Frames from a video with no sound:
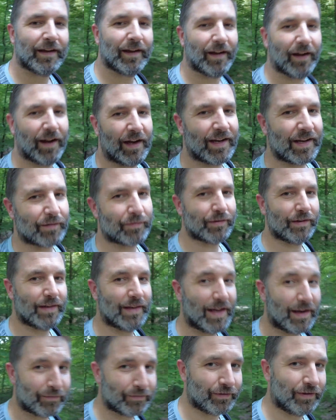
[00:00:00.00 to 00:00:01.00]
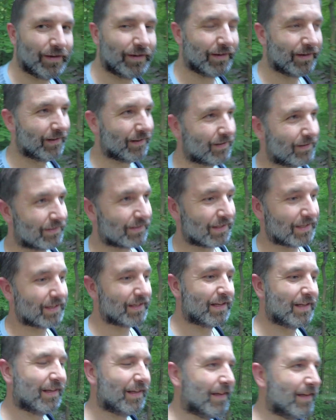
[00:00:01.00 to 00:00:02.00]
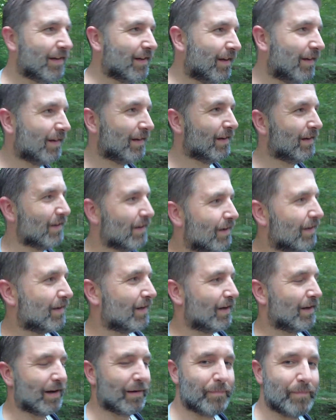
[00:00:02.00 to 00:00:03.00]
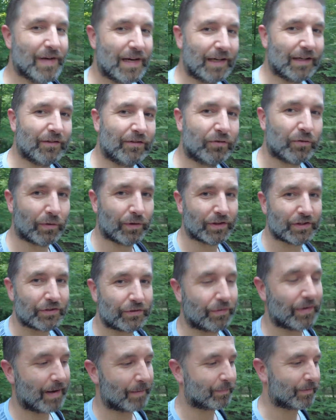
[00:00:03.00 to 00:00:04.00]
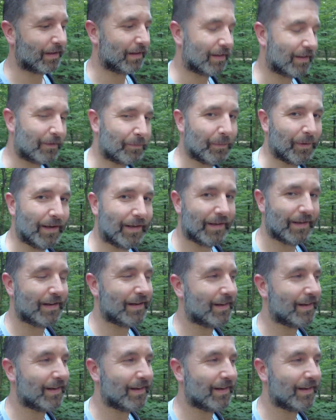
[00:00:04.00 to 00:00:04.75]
I have never seen a bigger tourist trap than this one.